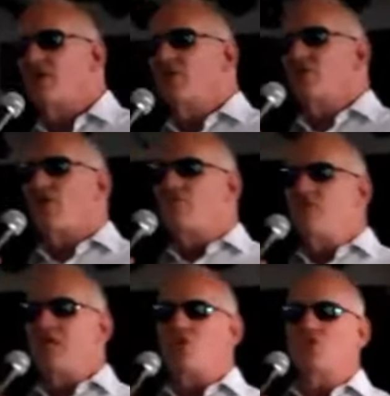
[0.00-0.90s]
But I'm
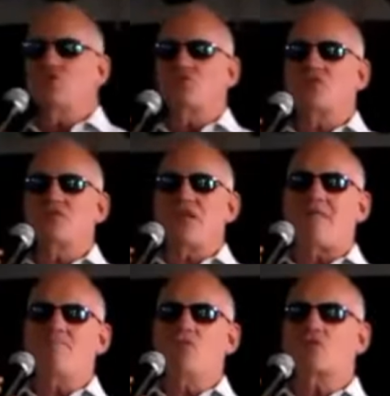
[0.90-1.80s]
really concerned about that
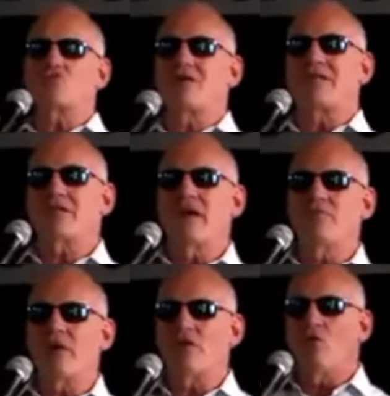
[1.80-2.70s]
portrait, and
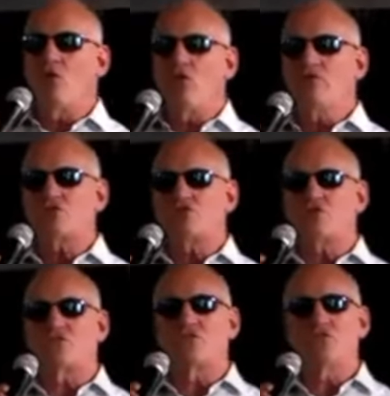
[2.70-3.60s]
then all of a
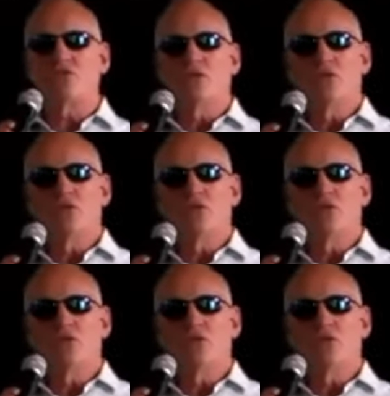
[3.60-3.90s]
sudden,